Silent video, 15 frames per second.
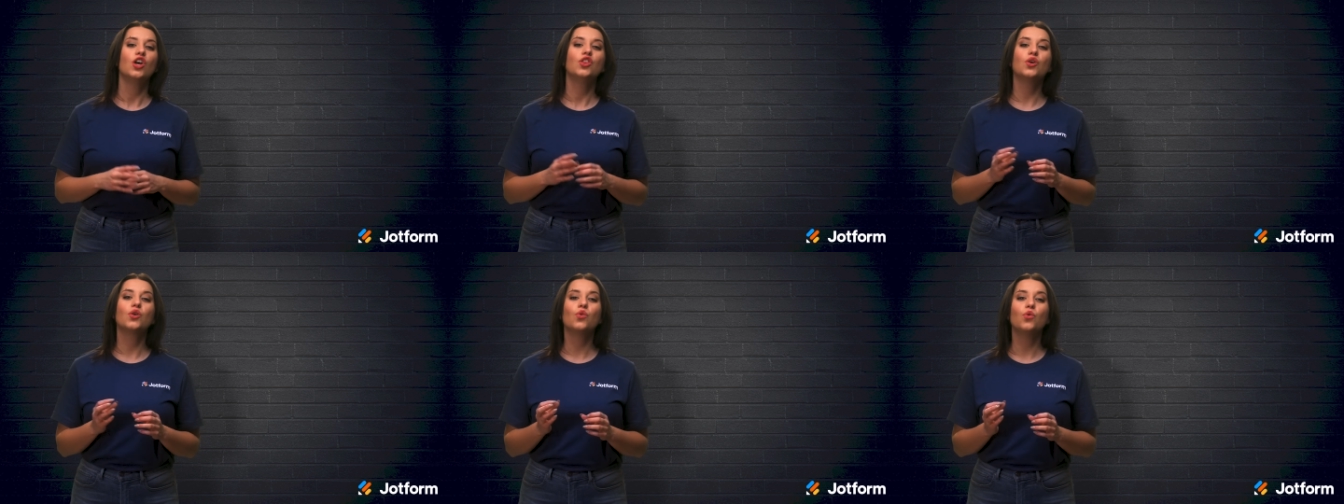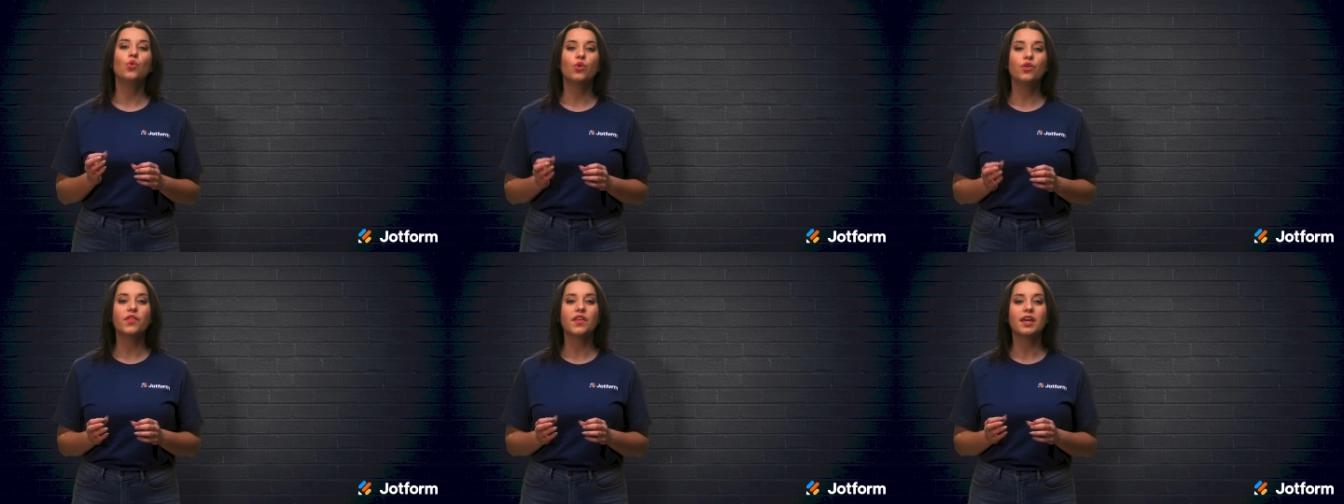The
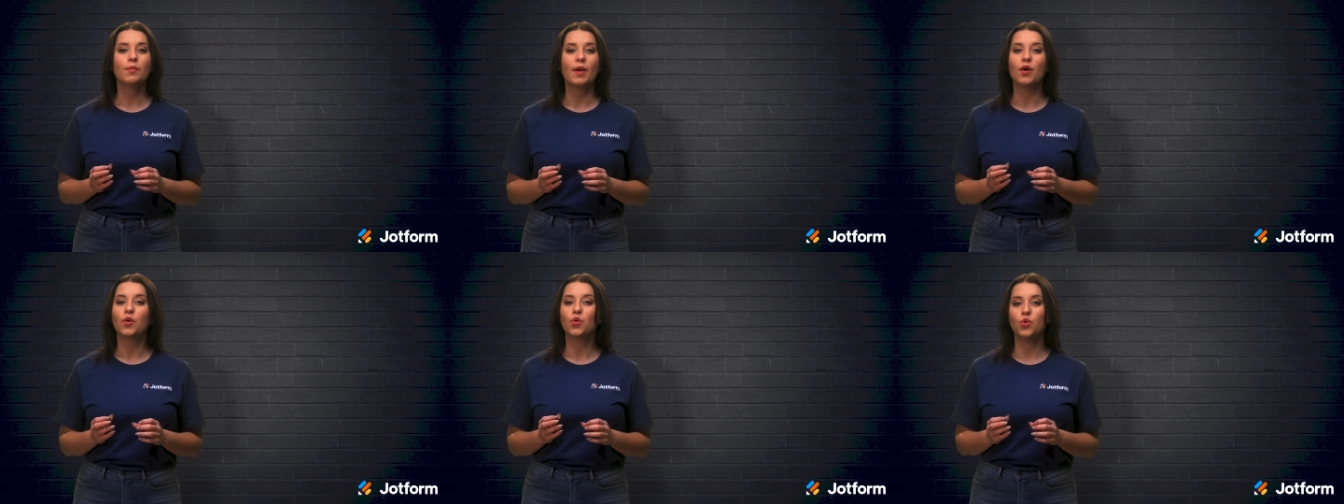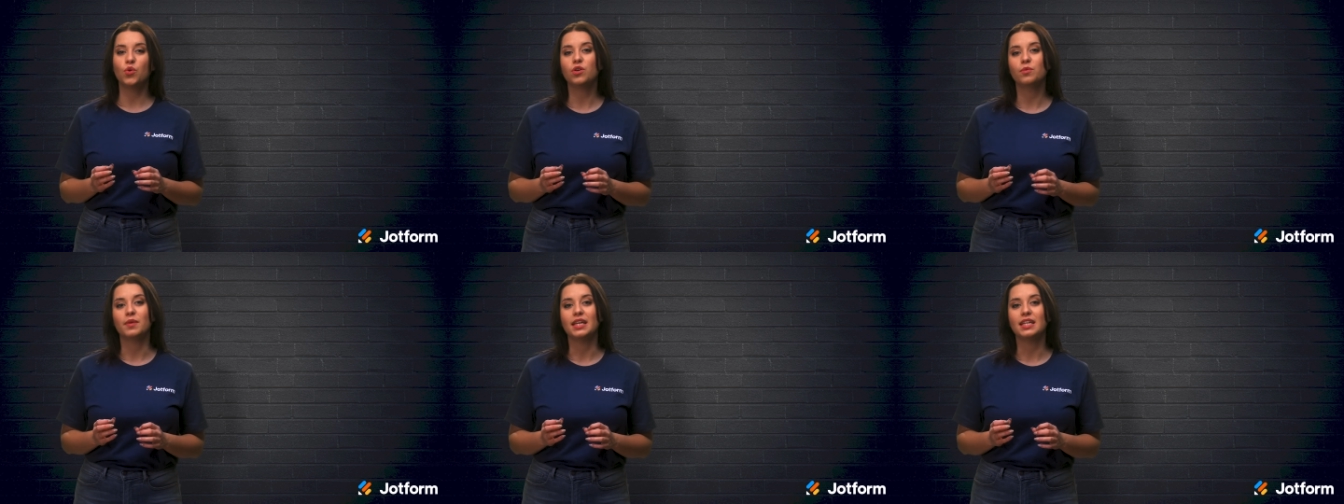cool thing about
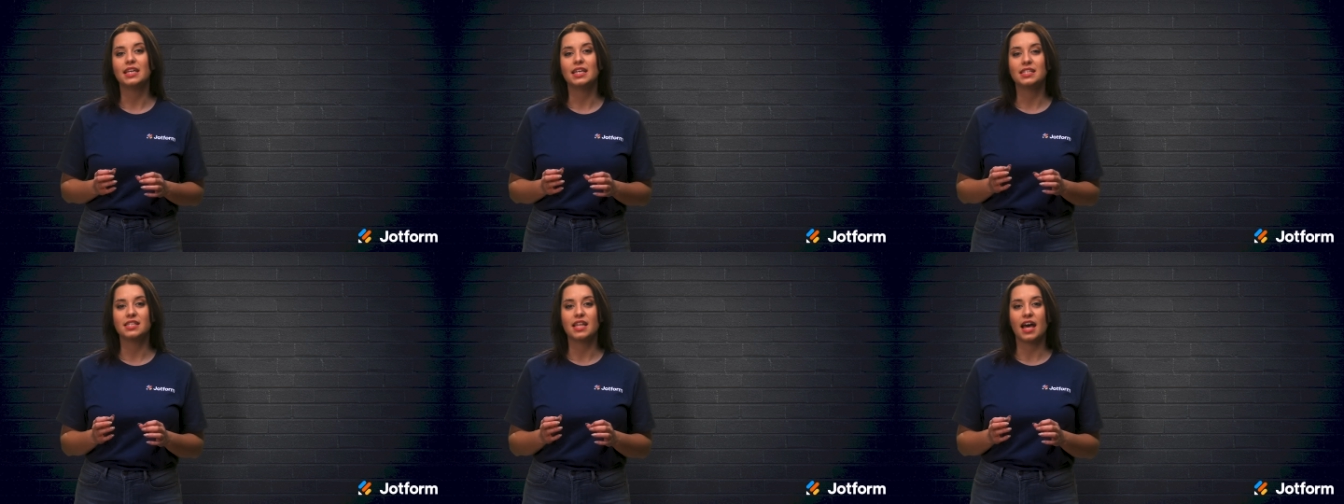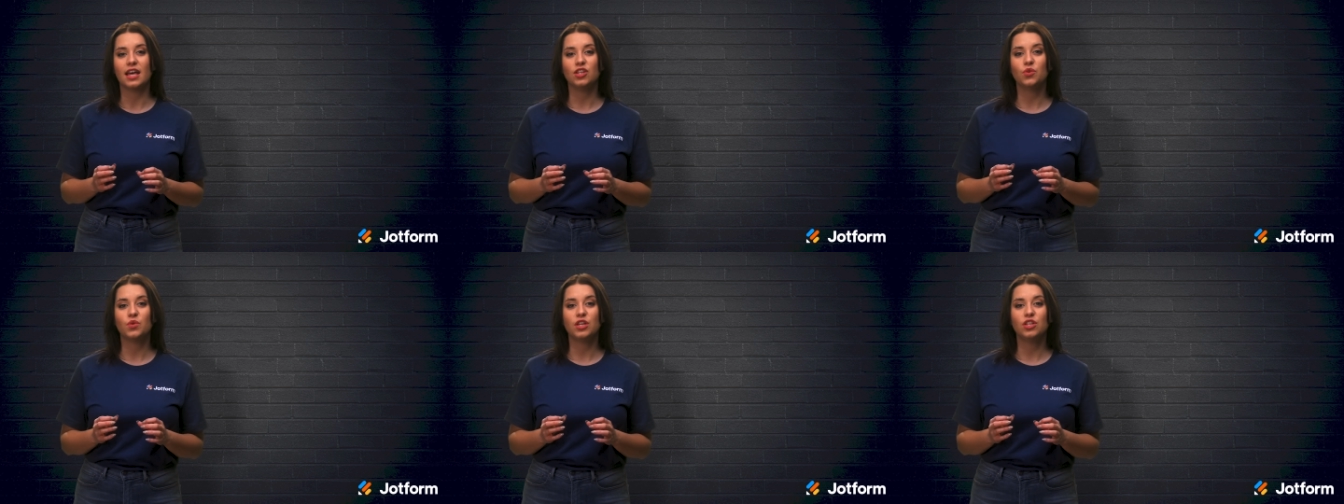Google Meet is
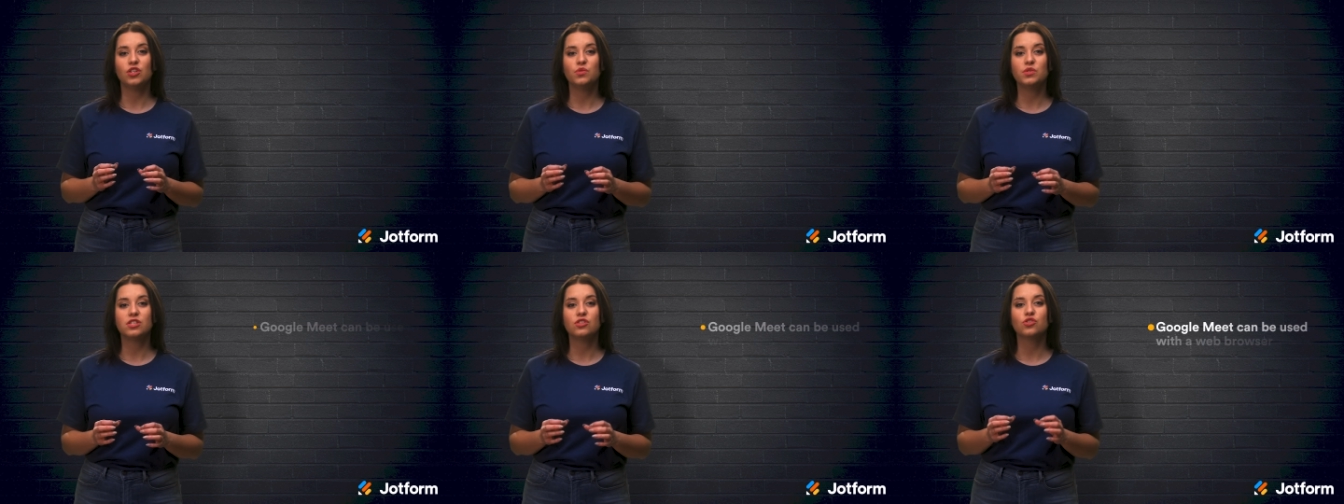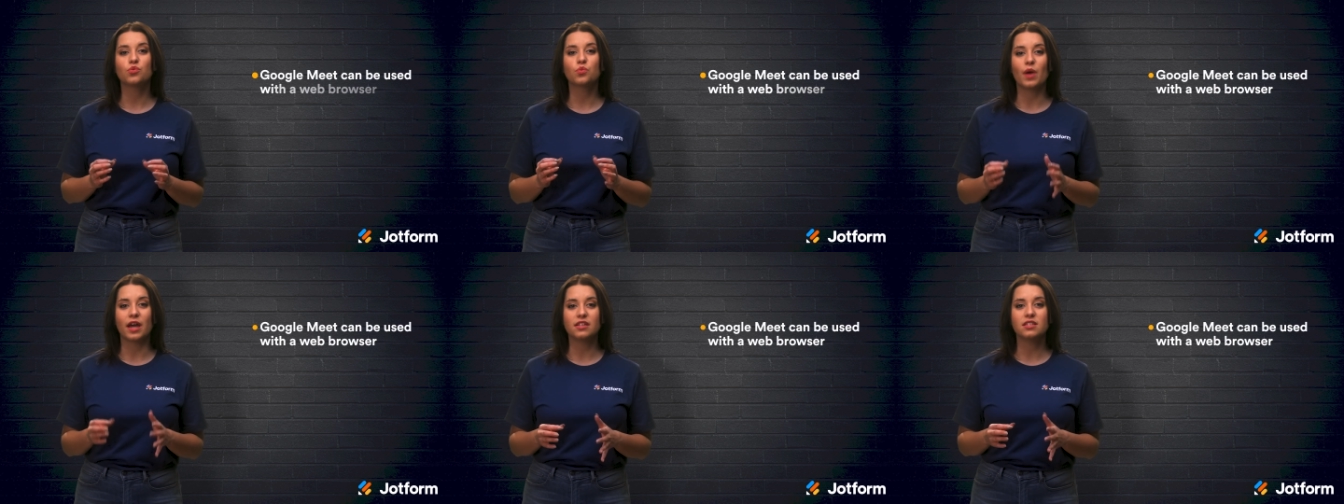that you can use it
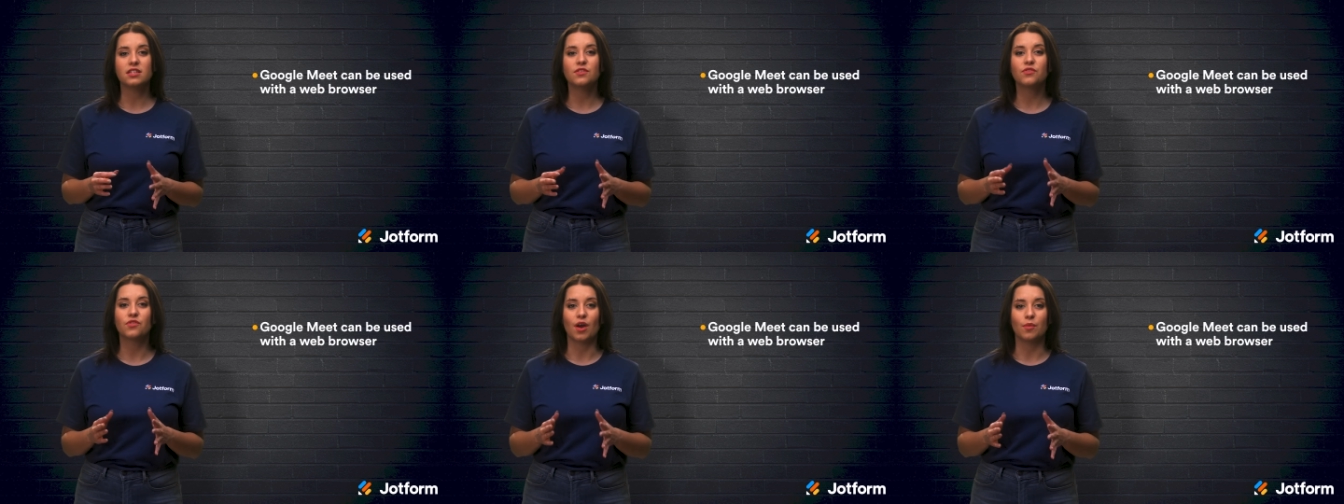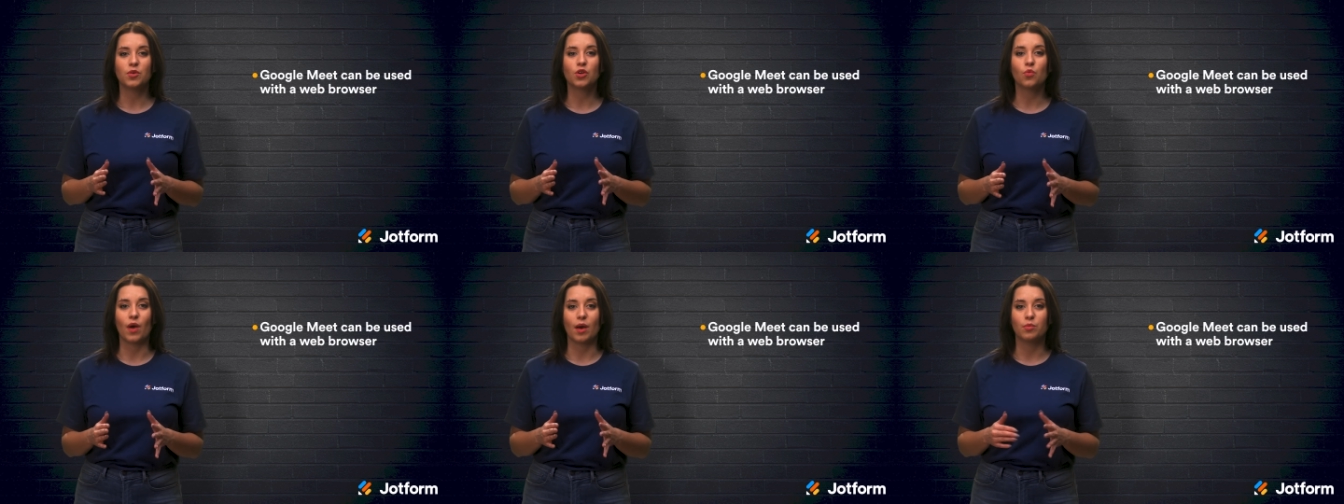directly from
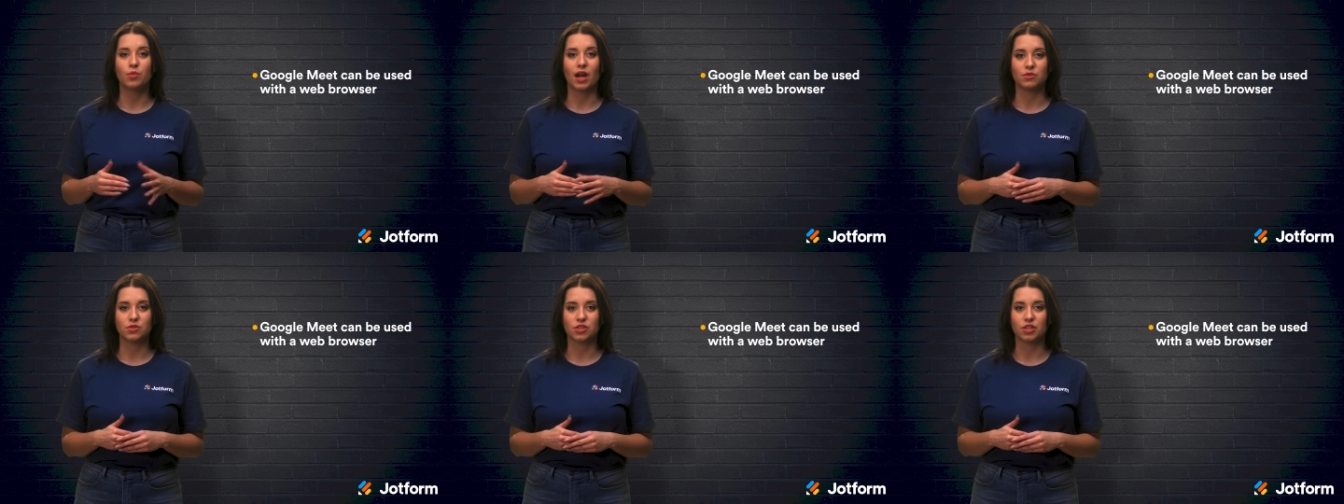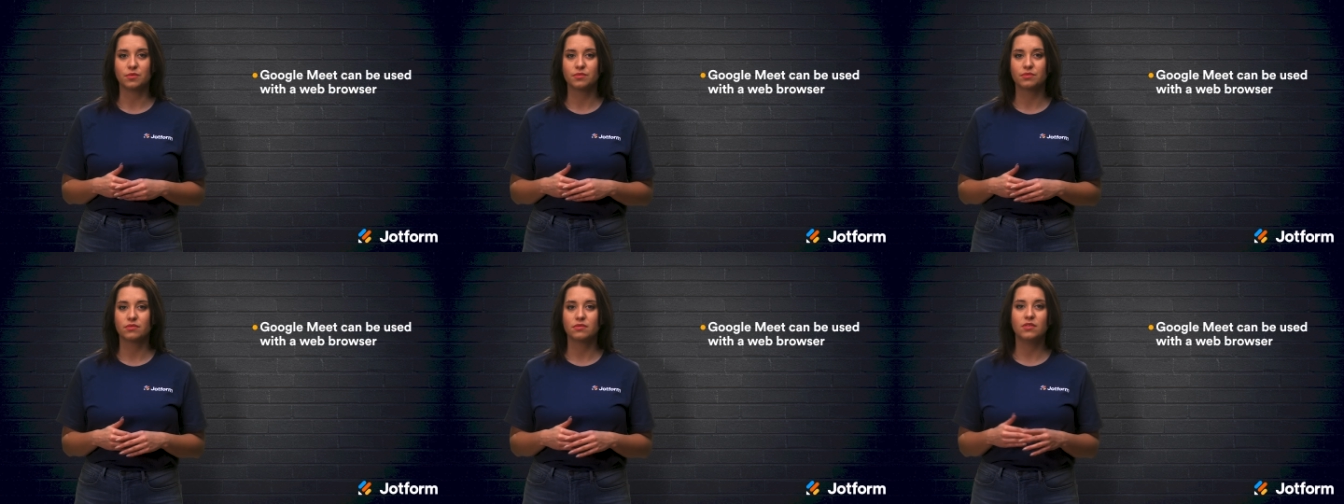your web browser.